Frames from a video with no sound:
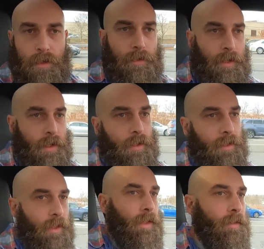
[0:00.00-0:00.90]
I'm not gonna
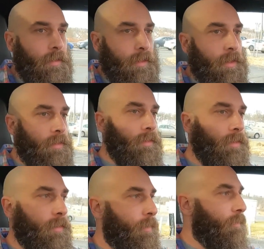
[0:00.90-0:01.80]
lie, that one's a
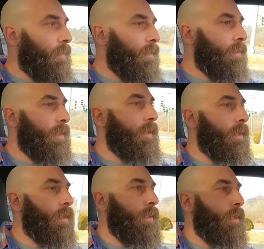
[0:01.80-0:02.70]
little bit frustrating.